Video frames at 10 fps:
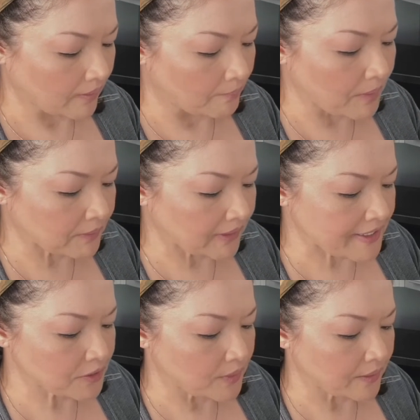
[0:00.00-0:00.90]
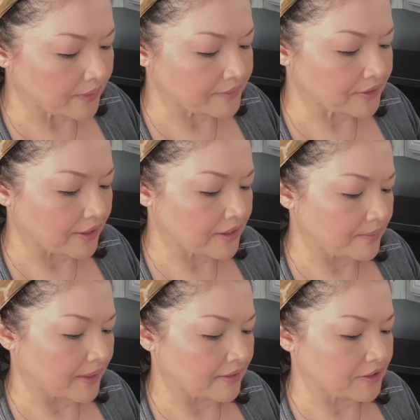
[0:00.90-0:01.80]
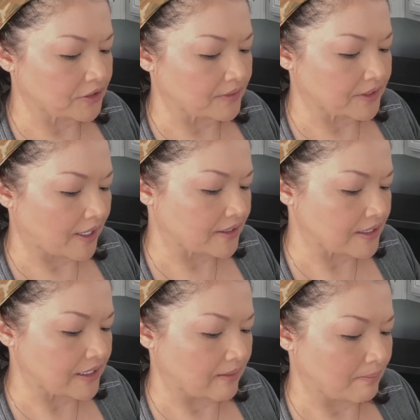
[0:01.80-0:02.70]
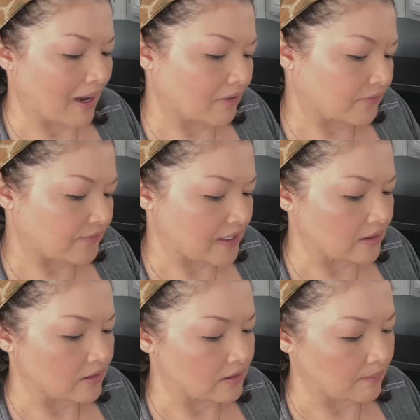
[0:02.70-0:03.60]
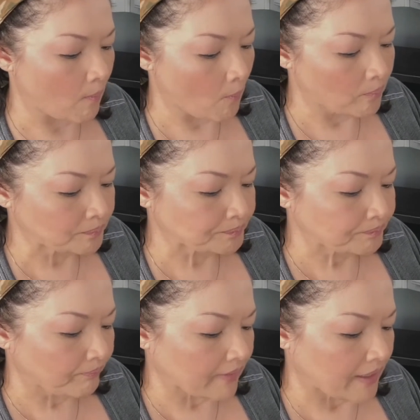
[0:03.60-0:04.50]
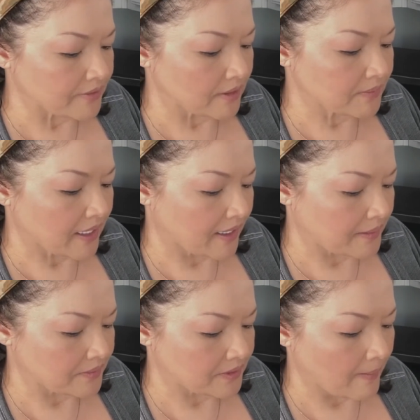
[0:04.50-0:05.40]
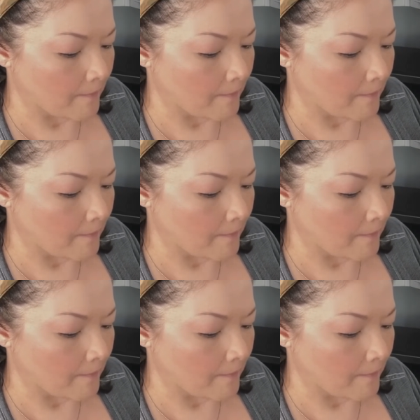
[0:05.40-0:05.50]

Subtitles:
Remember last week when I was talking about like shirataki and mouthfeel and how sometimes